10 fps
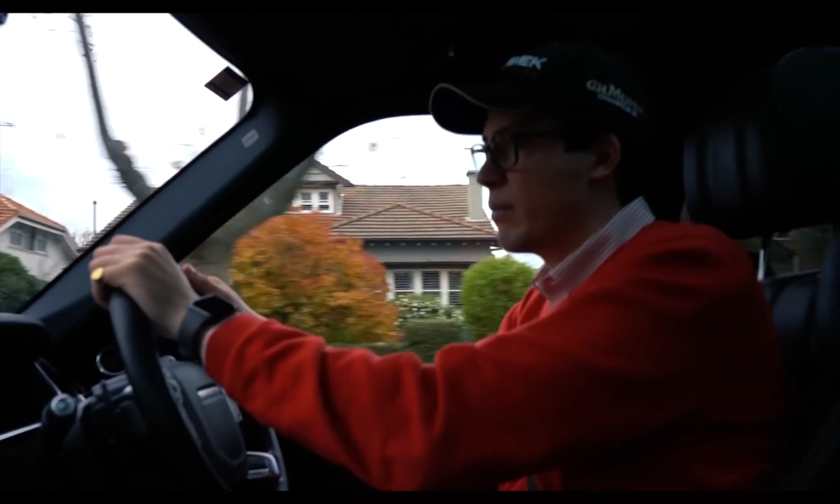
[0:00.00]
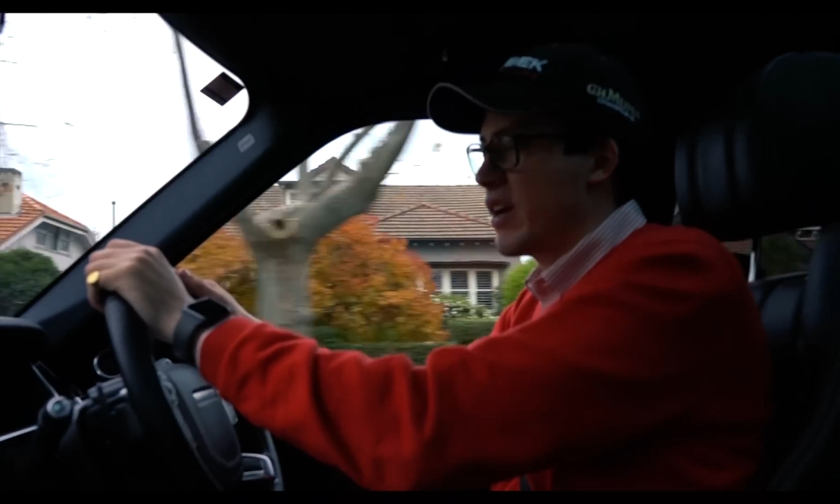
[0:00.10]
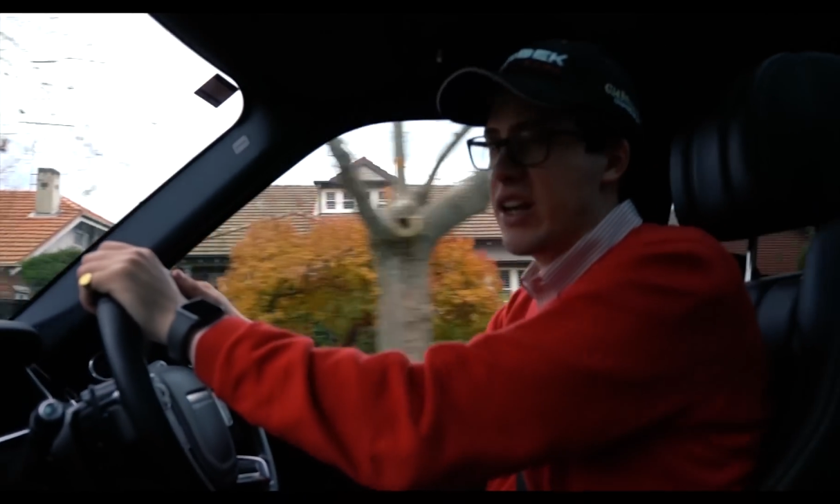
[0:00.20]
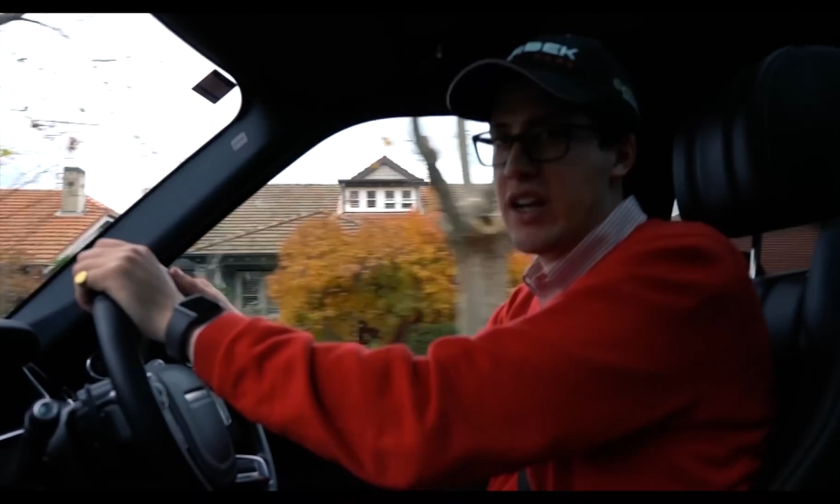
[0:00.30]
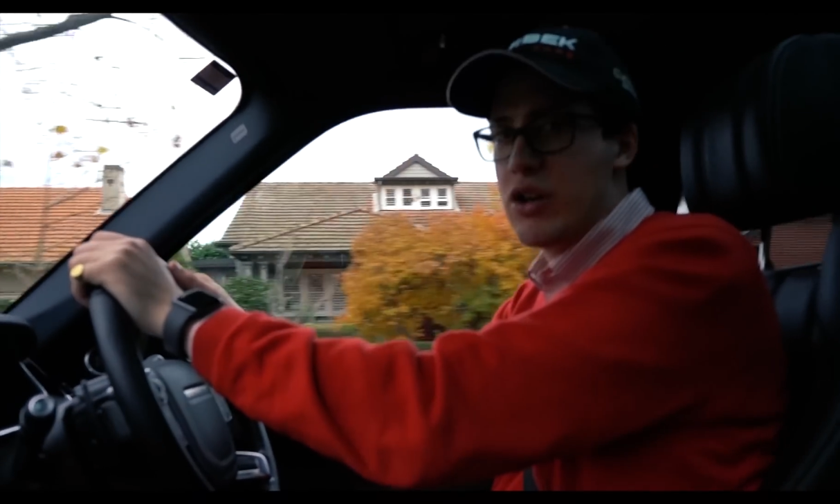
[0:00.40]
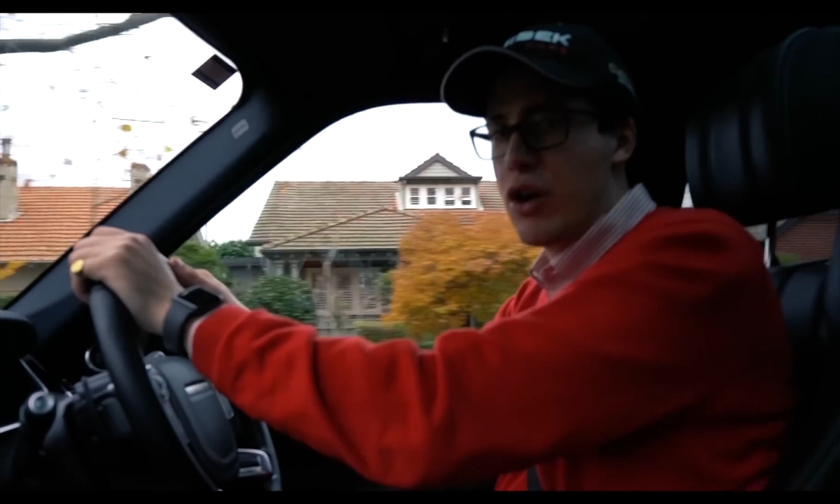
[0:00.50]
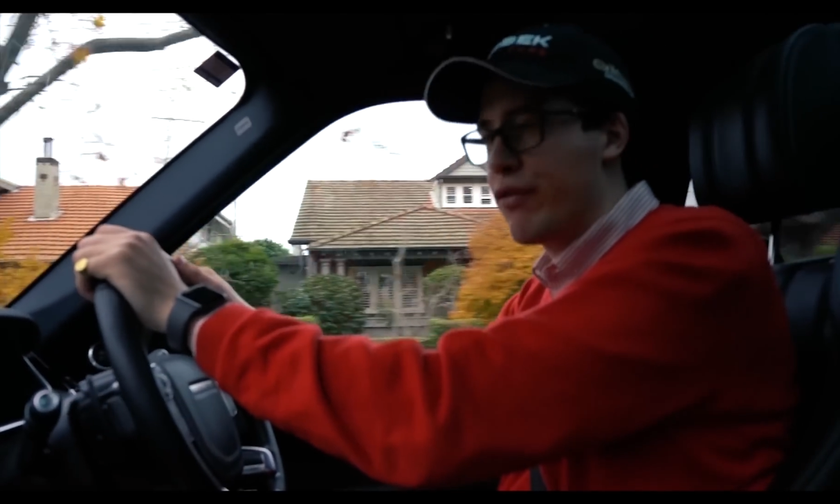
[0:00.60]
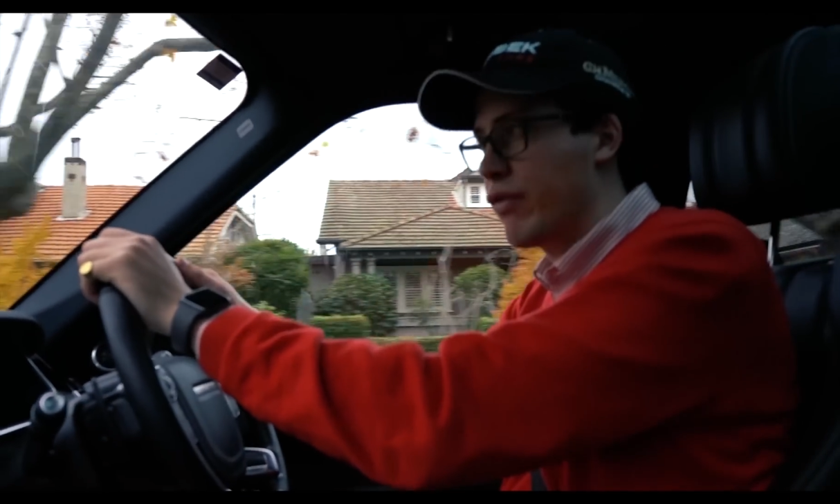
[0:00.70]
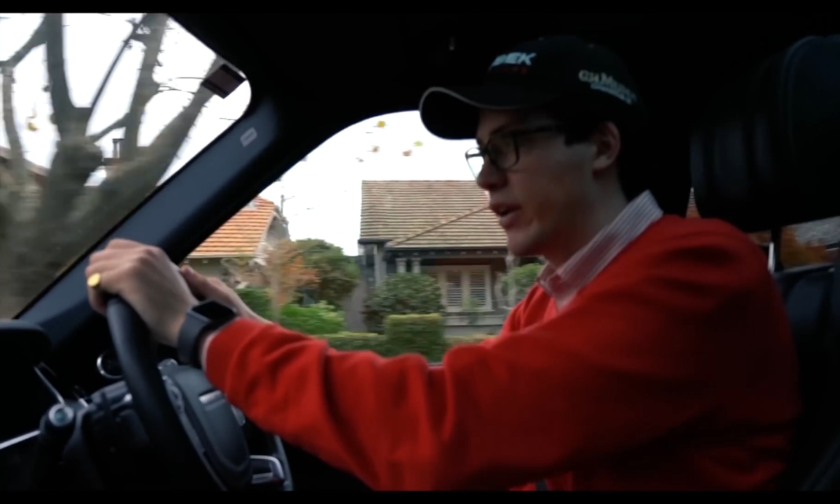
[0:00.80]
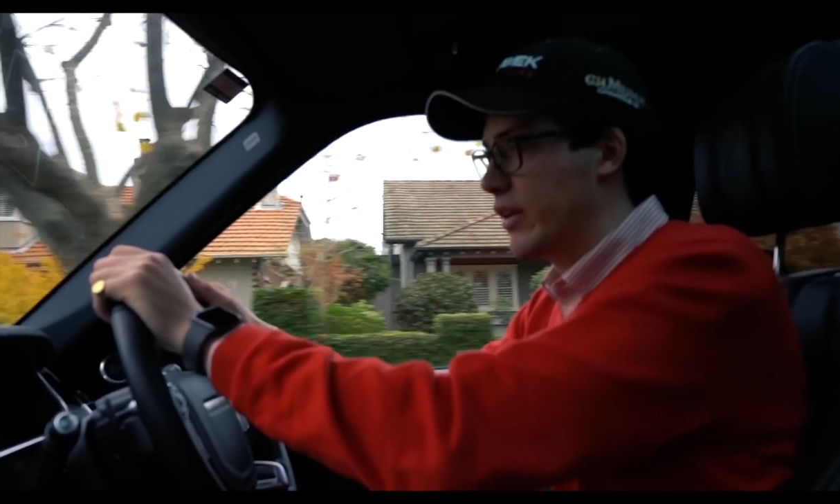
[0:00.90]
being
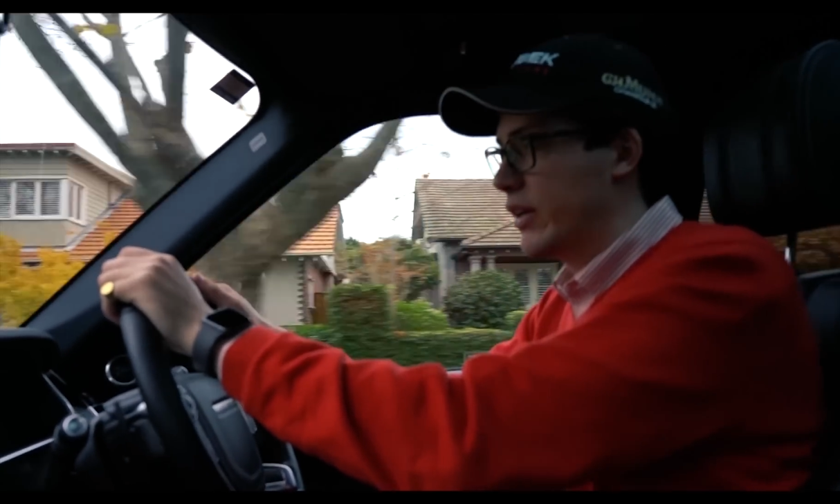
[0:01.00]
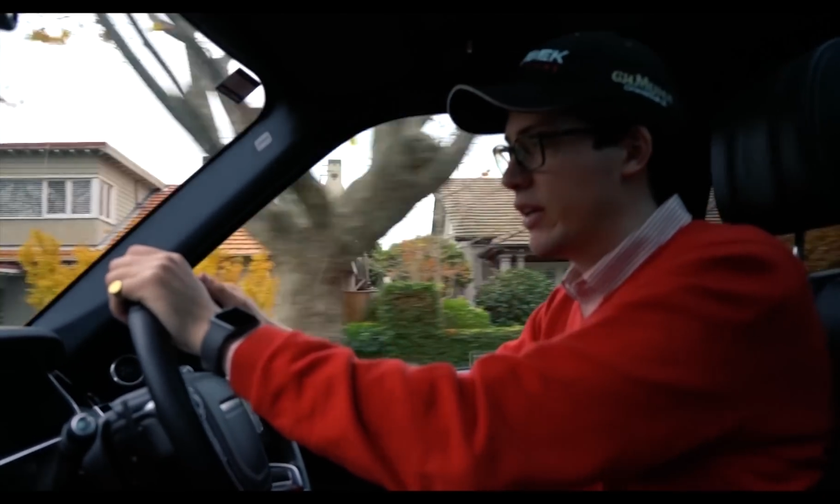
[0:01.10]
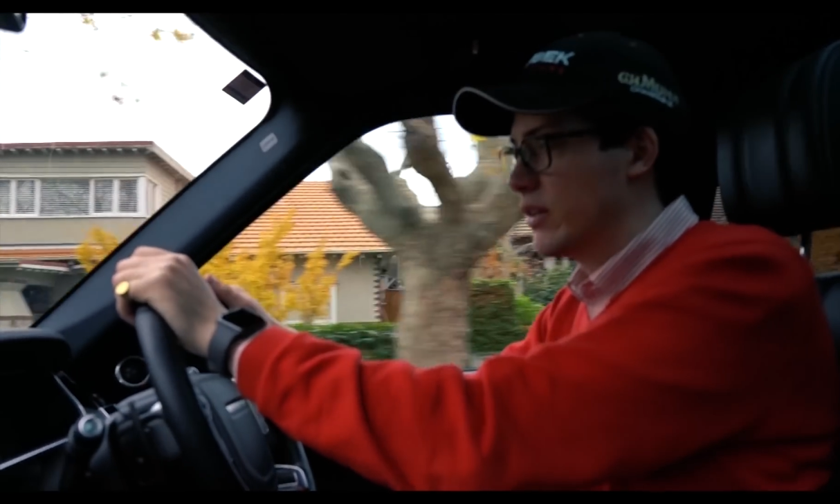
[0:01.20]
eco-friendly